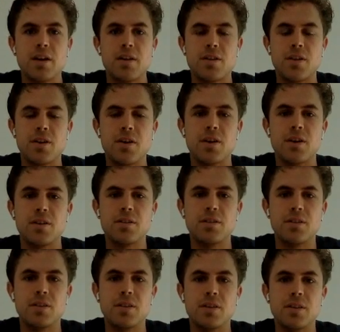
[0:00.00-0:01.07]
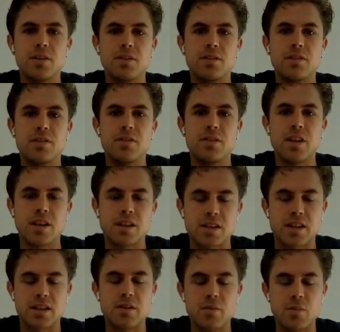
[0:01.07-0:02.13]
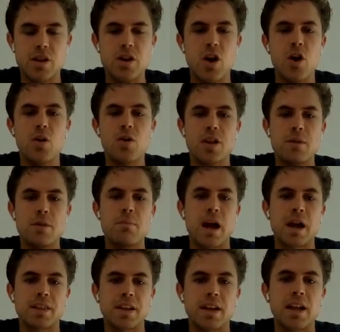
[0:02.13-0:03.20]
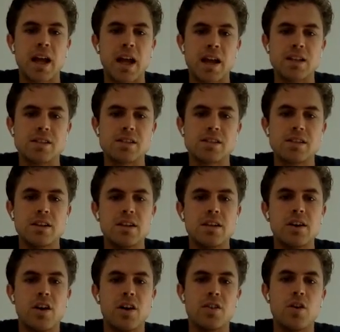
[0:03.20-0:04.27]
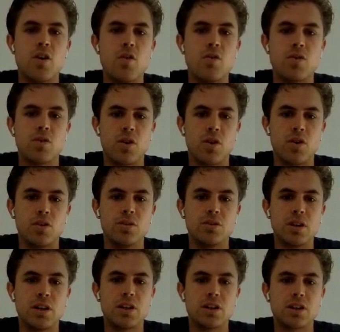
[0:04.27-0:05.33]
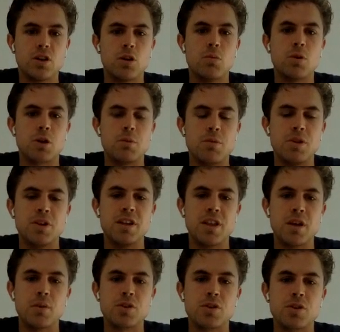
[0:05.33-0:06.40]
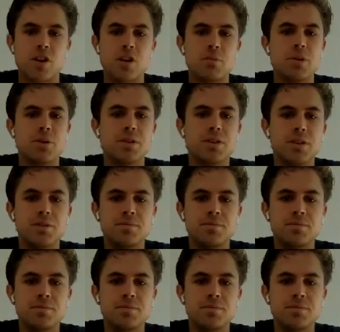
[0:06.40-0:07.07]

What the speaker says: this, and we know the impact that it has on the overall global community that we're trying to build.